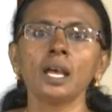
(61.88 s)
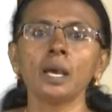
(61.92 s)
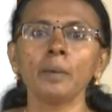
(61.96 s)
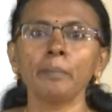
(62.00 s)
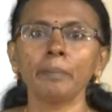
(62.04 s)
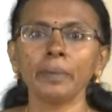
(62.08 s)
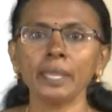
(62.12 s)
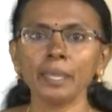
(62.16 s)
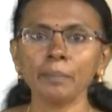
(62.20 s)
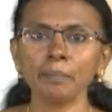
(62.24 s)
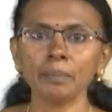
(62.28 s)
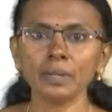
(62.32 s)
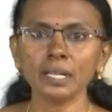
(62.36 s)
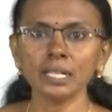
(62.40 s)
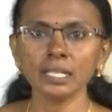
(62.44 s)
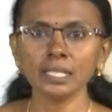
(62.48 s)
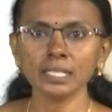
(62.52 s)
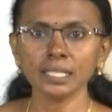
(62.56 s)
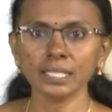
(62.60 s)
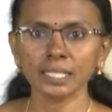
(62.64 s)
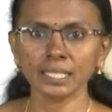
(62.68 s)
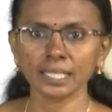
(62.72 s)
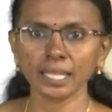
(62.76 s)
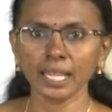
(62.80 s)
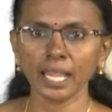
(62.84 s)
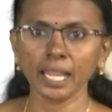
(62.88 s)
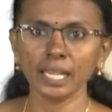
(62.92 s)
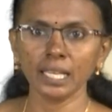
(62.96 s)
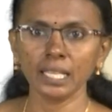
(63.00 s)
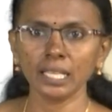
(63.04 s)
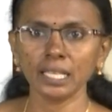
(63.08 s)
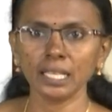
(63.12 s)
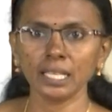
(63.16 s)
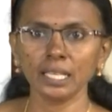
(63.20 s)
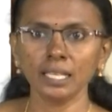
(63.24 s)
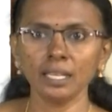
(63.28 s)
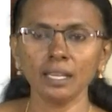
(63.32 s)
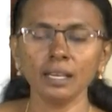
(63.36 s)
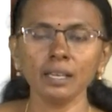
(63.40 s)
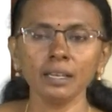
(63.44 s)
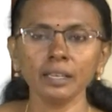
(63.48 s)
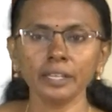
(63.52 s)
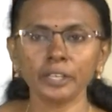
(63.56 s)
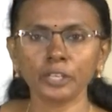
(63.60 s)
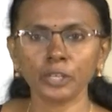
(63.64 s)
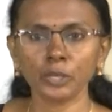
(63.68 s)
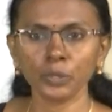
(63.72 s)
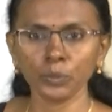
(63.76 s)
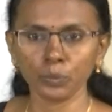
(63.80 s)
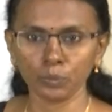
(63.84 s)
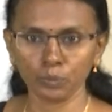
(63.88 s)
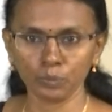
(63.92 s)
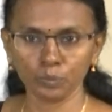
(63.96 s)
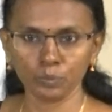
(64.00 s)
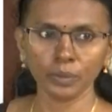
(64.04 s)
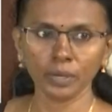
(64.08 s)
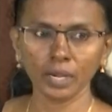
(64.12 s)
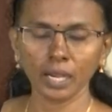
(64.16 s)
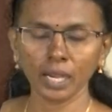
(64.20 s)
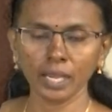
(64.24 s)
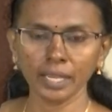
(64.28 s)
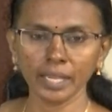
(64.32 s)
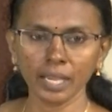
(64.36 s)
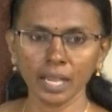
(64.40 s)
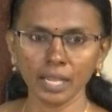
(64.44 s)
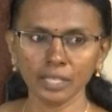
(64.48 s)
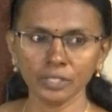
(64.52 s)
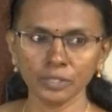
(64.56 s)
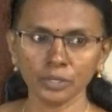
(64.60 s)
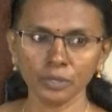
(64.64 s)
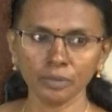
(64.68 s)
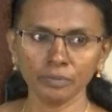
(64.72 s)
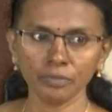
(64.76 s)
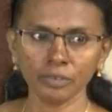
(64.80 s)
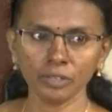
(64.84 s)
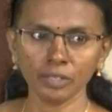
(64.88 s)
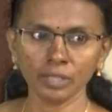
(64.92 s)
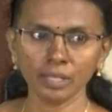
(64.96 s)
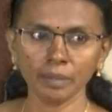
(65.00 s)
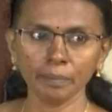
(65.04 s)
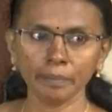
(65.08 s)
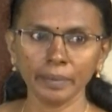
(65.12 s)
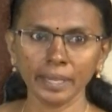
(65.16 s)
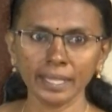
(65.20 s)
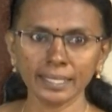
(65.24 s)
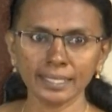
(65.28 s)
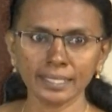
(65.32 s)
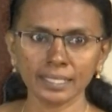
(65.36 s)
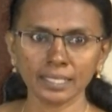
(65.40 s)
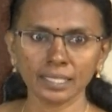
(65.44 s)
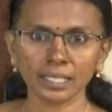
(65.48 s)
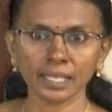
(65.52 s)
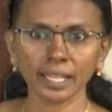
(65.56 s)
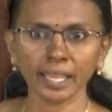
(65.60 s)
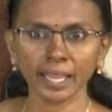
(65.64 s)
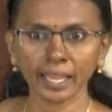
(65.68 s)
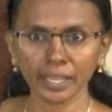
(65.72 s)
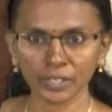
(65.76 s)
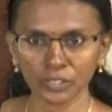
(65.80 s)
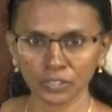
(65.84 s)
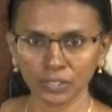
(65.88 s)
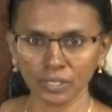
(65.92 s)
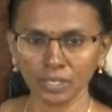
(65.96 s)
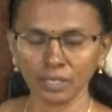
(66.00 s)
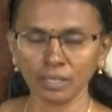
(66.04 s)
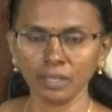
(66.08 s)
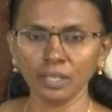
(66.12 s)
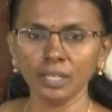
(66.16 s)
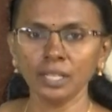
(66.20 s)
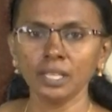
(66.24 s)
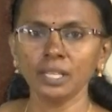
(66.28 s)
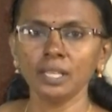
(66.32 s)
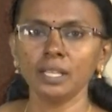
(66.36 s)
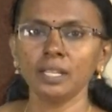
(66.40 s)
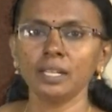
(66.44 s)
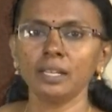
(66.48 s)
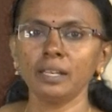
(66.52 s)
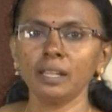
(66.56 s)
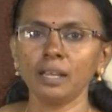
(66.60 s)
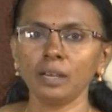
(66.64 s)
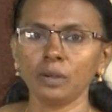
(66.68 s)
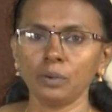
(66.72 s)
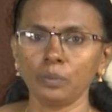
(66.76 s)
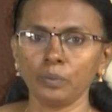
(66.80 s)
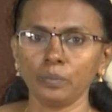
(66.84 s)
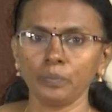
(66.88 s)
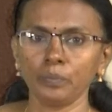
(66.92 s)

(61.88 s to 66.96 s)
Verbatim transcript: people standing in a queue. I asked you for the best reaction. Now,